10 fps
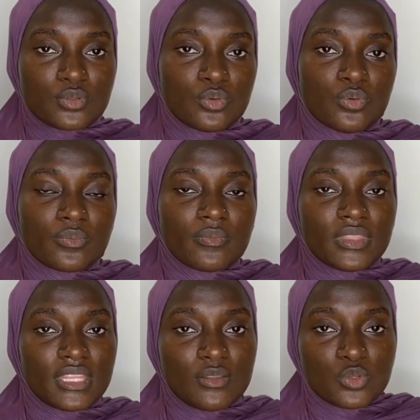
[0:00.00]
So
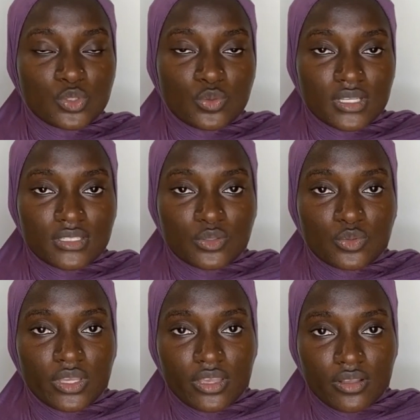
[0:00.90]
those ones to
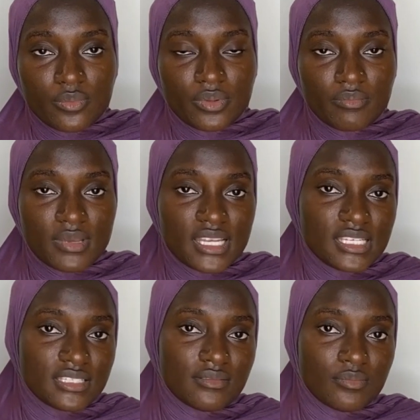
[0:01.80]
help in
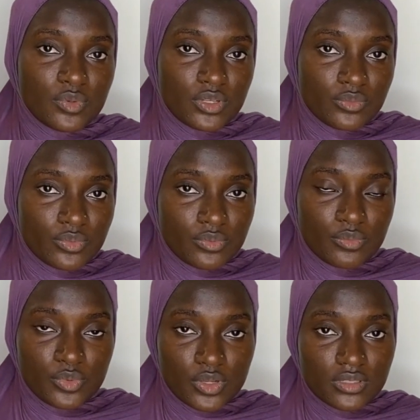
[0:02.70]
managing
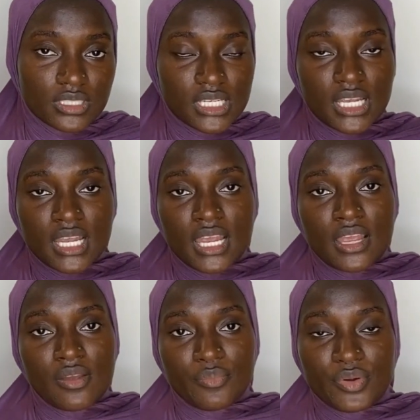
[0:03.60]
blood
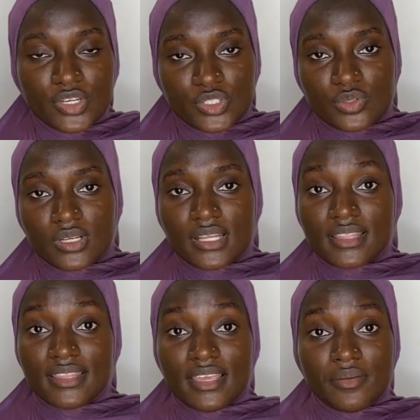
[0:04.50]
pressure,
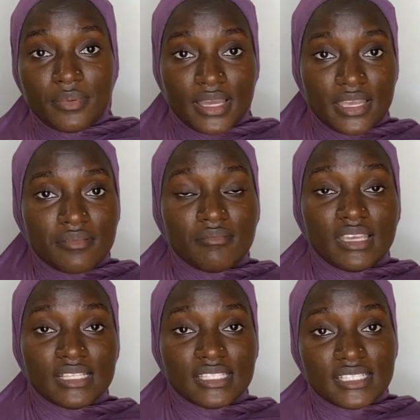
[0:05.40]
thereby
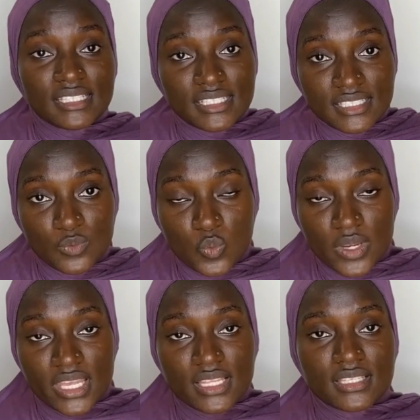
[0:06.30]
maintaining the
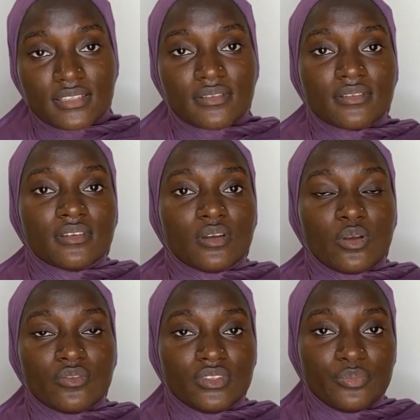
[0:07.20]
weight
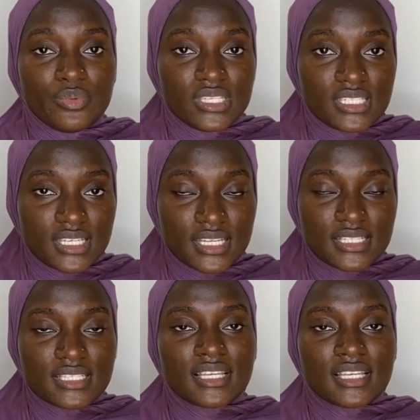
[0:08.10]
of the patient